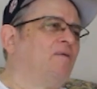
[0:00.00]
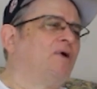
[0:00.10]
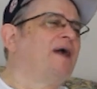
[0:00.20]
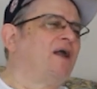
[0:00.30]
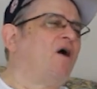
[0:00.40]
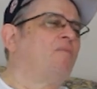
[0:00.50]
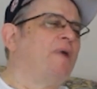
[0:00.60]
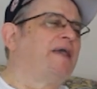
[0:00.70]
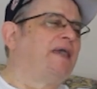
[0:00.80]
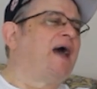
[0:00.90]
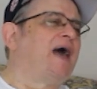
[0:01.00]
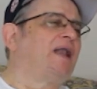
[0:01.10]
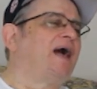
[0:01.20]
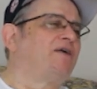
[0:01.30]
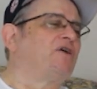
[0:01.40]
Well, not all Mickey. I had a
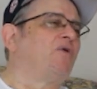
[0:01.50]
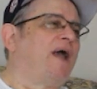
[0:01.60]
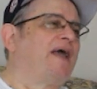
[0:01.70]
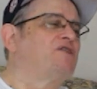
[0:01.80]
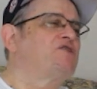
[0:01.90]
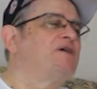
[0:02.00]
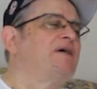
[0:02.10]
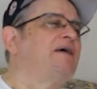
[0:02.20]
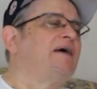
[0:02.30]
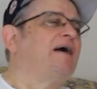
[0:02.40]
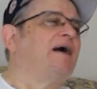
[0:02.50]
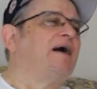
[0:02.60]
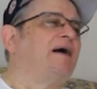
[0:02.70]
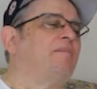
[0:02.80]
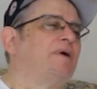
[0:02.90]
lot of the greats,
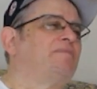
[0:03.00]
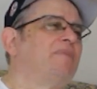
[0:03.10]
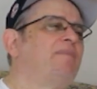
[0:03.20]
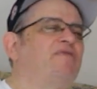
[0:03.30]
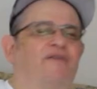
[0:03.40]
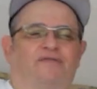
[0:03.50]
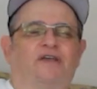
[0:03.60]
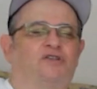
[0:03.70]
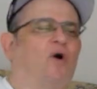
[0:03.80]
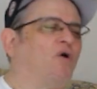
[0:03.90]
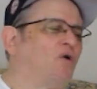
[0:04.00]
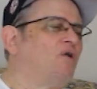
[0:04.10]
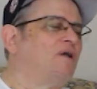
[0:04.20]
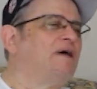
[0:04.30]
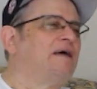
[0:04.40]
but maybe 50
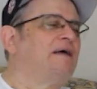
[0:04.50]
total.